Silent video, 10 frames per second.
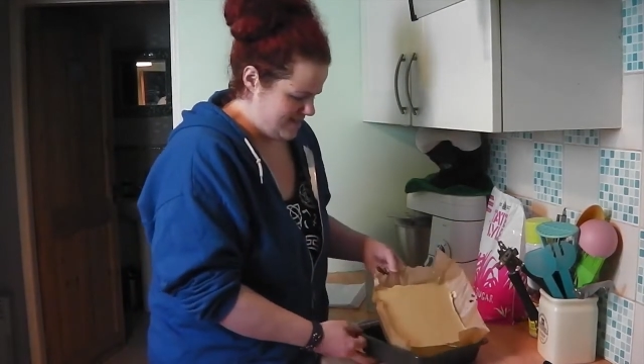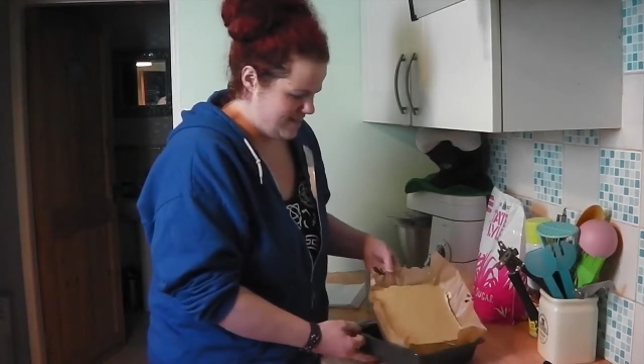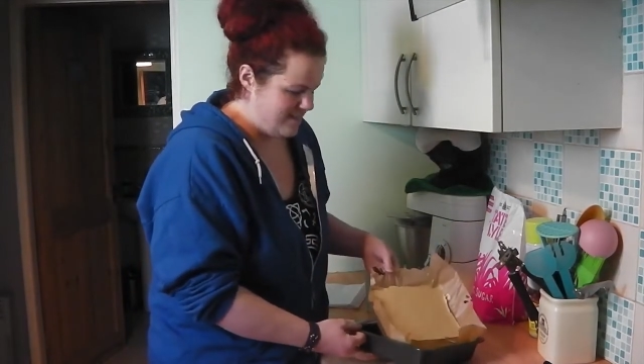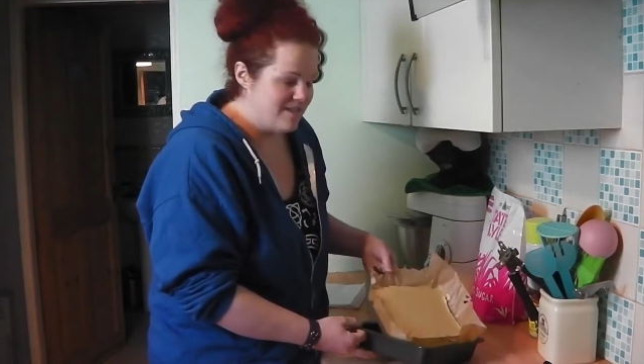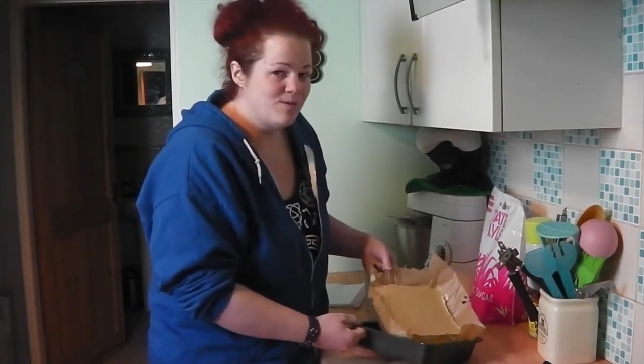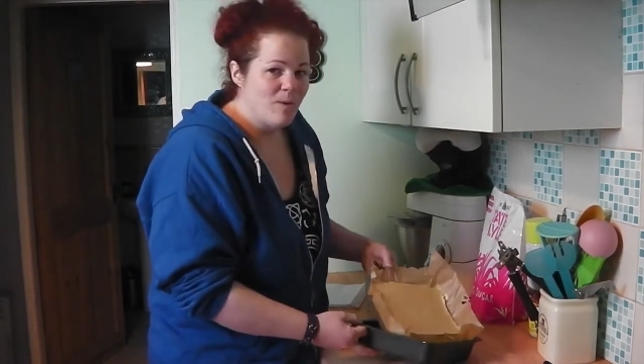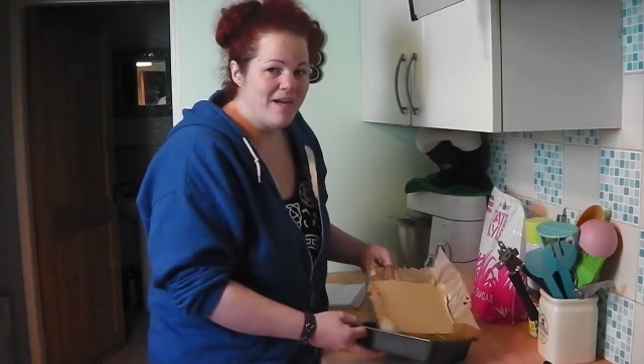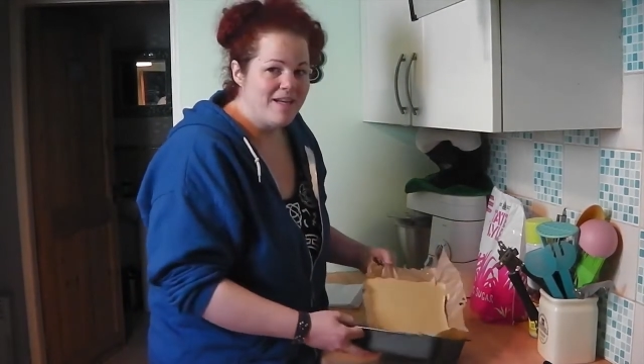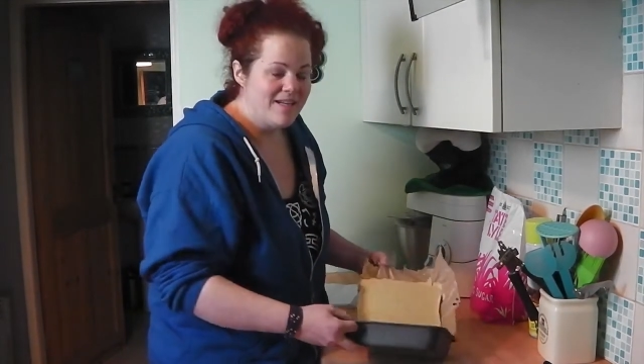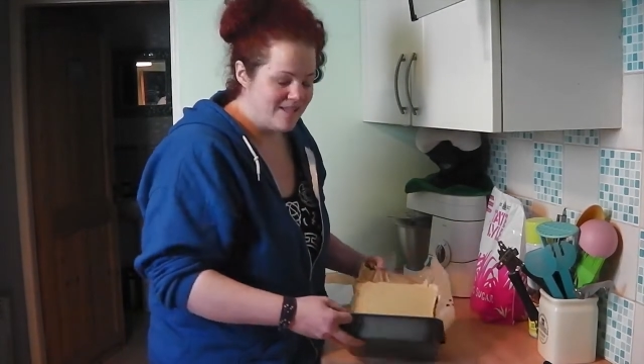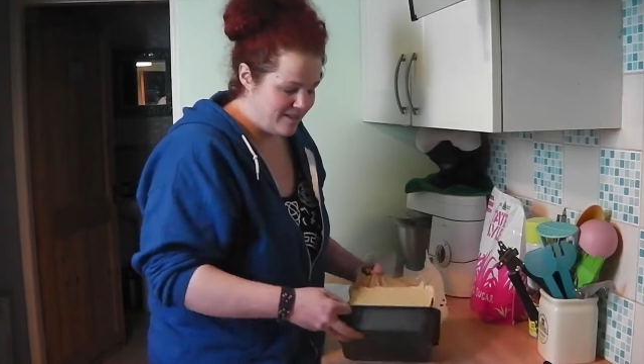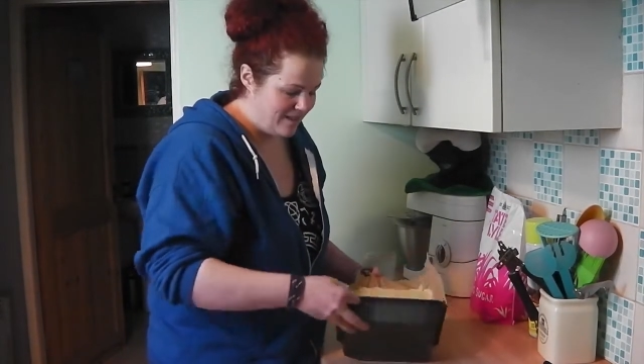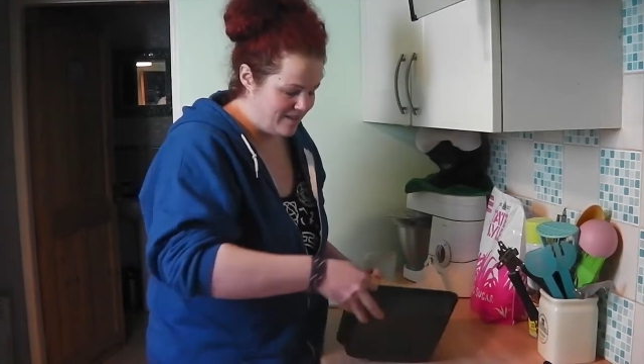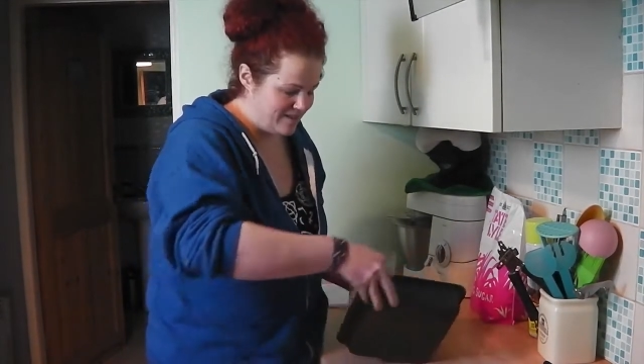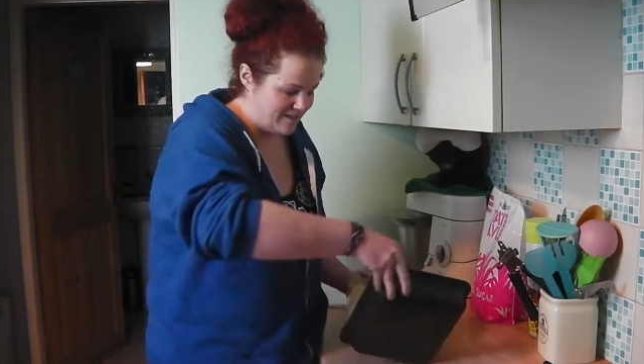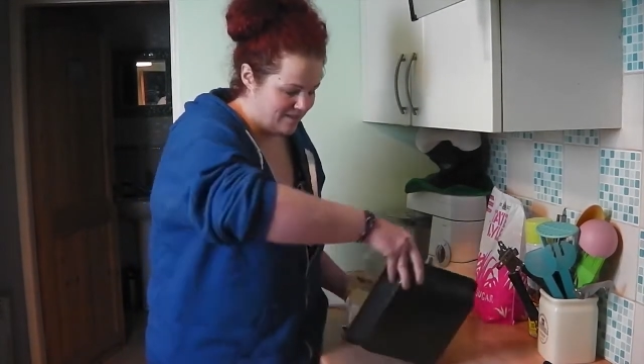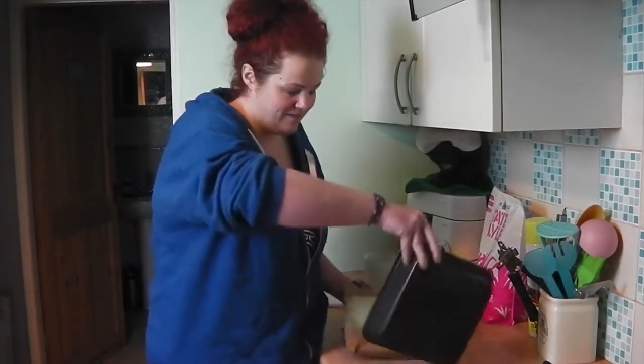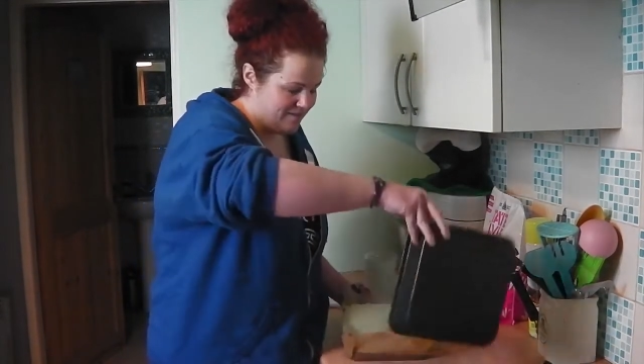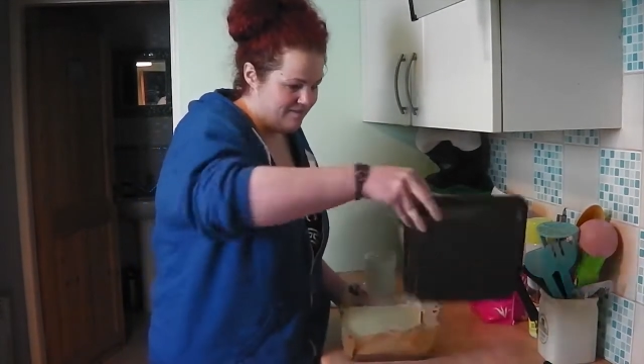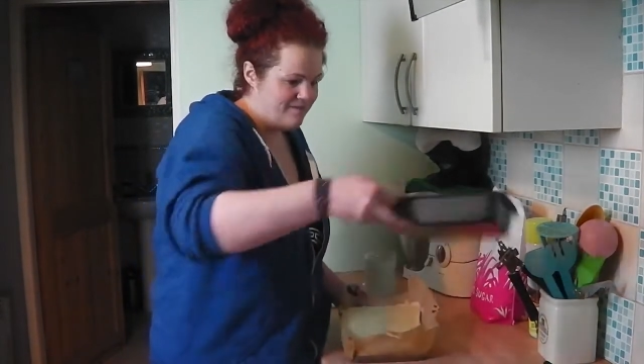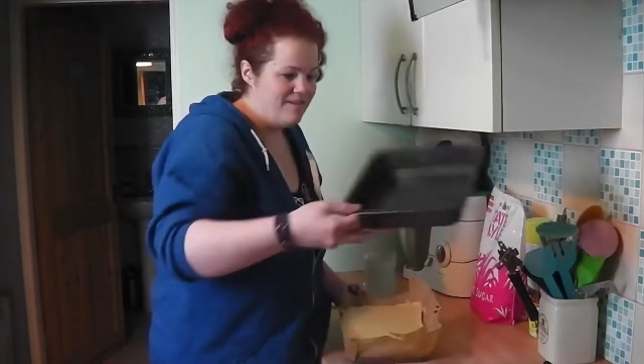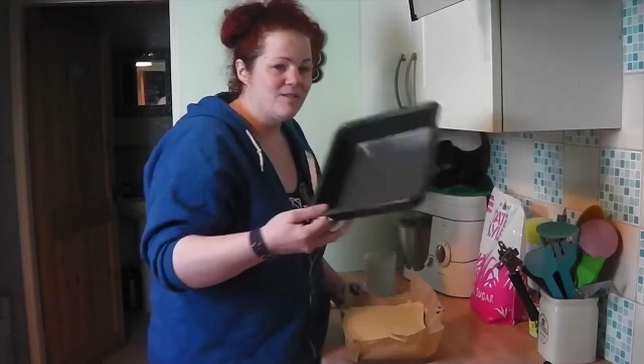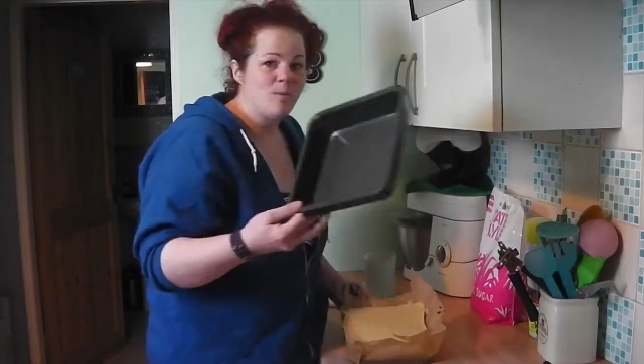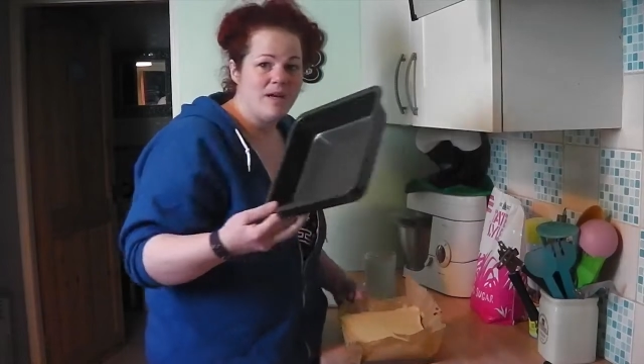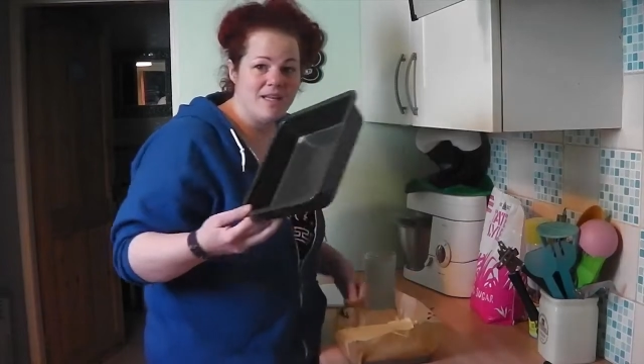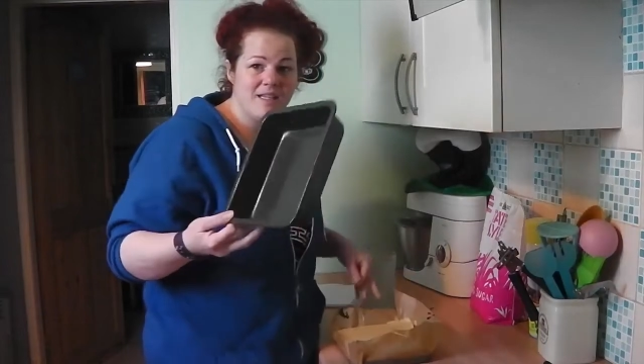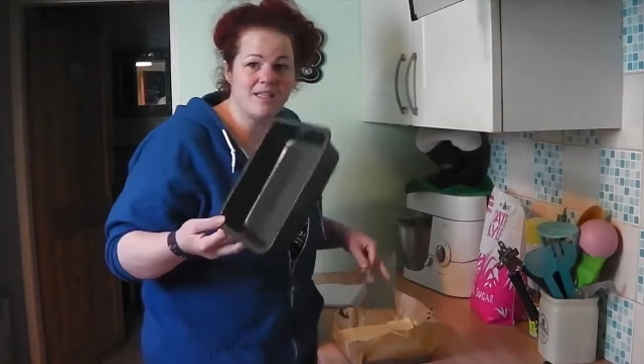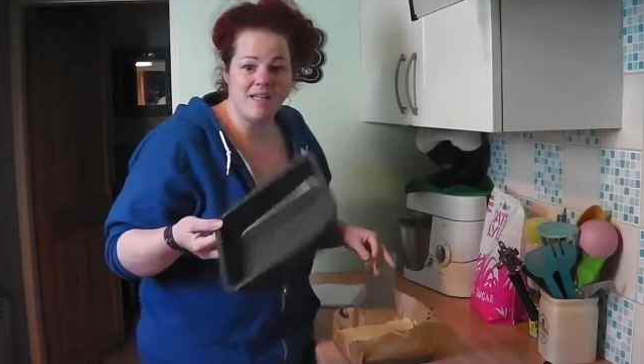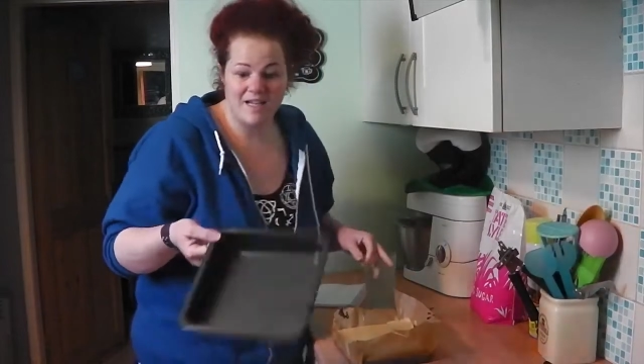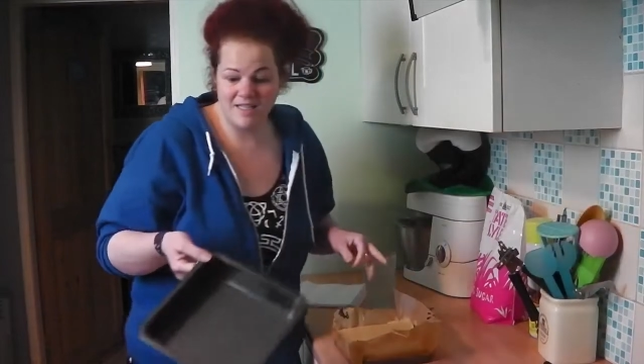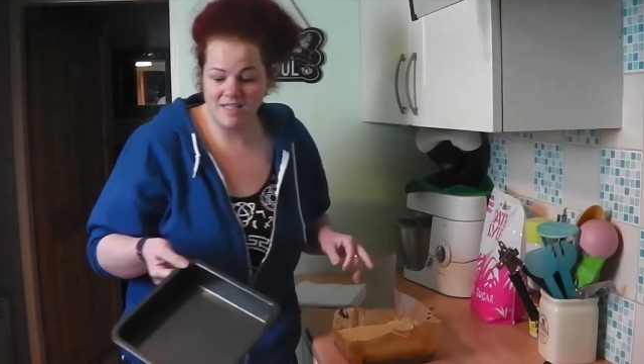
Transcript: this is why you need to. It's why you need to line your